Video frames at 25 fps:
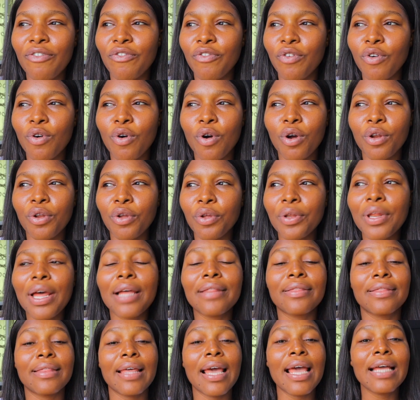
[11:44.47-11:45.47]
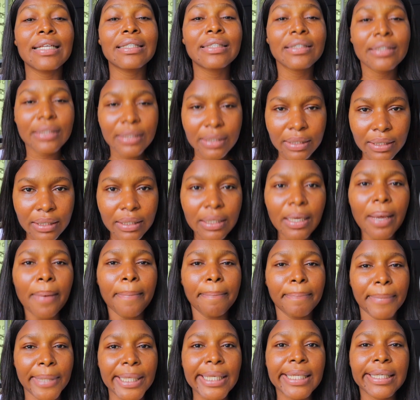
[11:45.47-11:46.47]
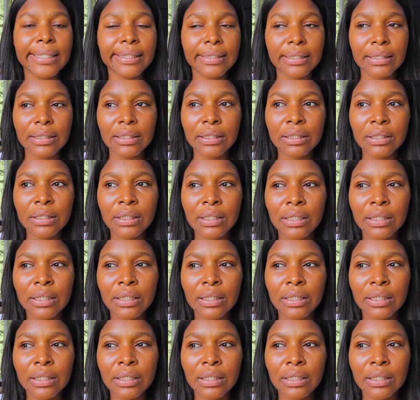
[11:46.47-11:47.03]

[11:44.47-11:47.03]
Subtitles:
for another 30 minutes.